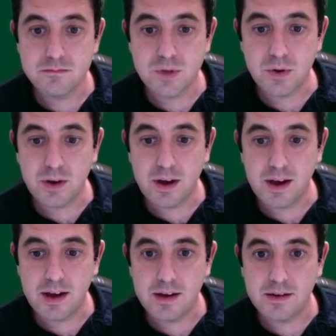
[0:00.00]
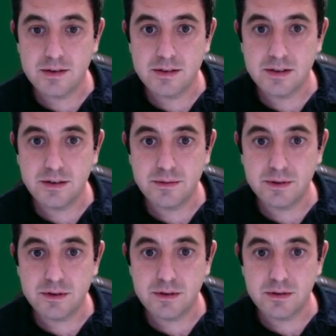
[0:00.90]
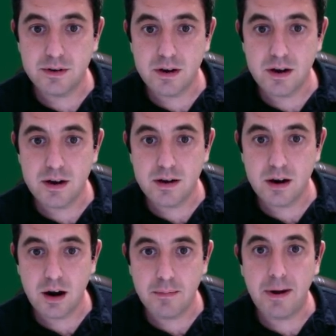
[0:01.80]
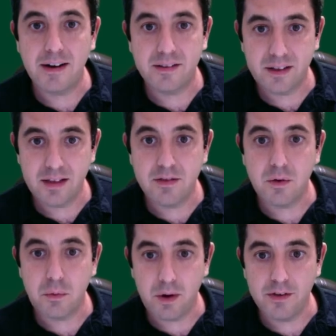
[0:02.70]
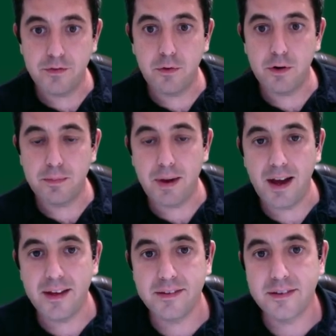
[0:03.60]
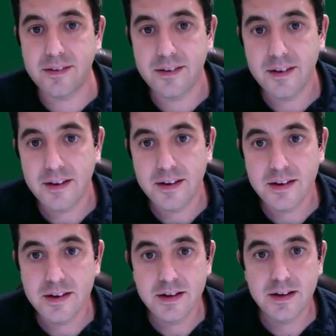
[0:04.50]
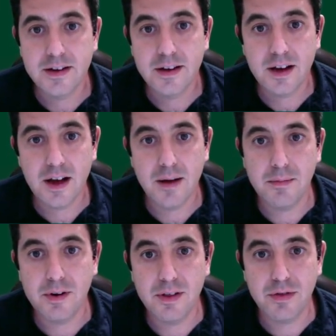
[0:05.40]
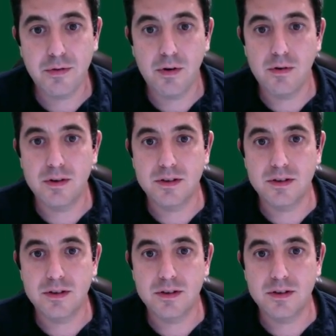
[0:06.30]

Okay, see what's going on. Heart back to 10, so it was 4th best. I'm going to throw a